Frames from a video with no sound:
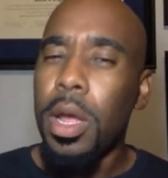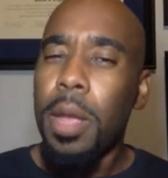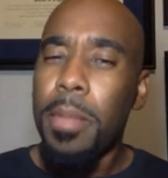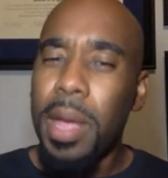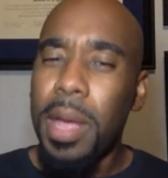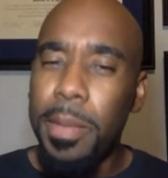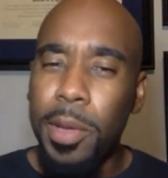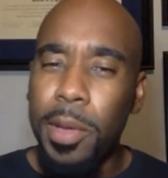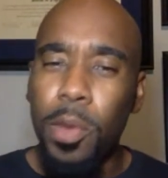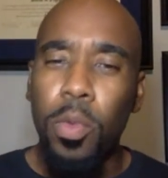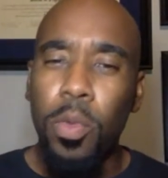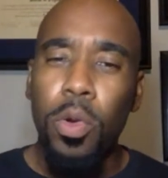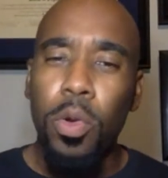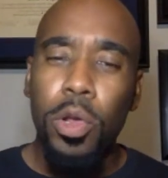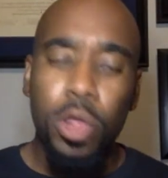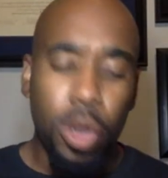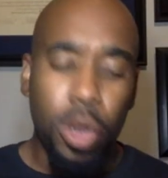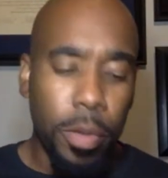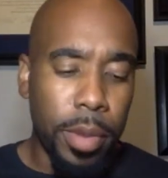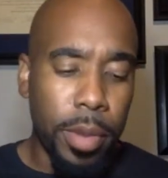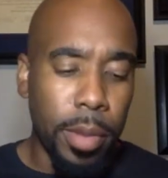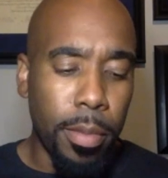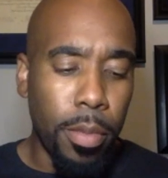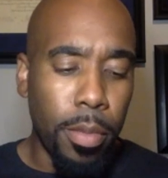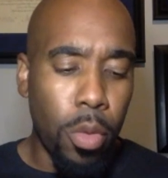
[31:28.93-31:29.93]
we're a
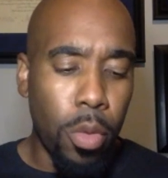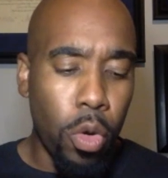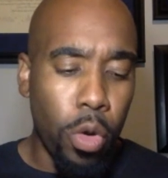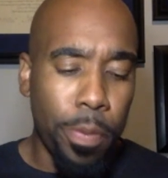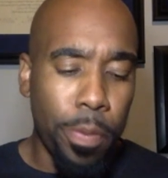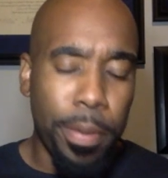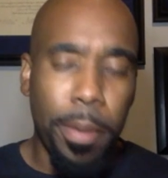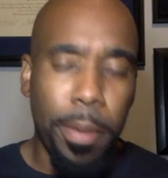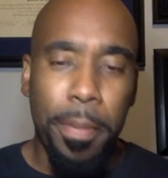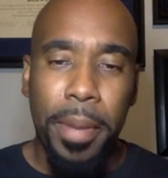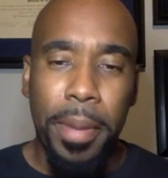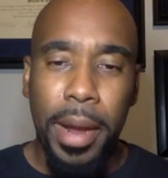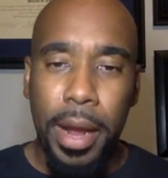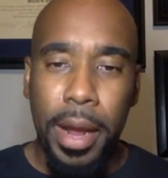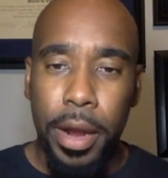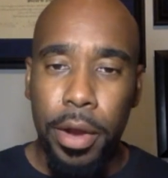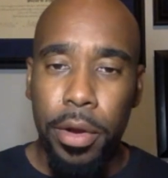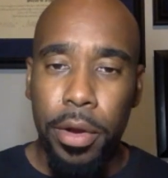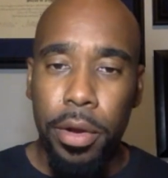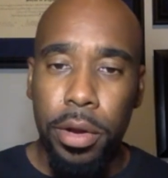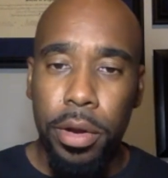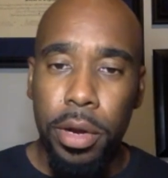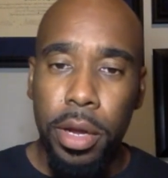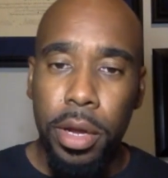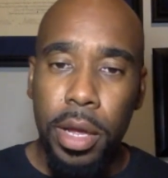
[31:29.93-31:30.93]
little bit more
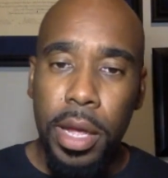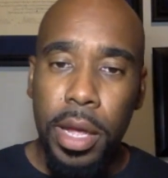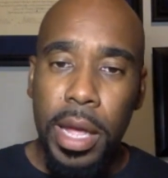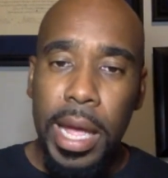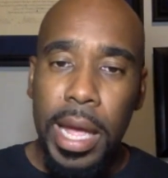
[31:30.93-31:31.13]
prepared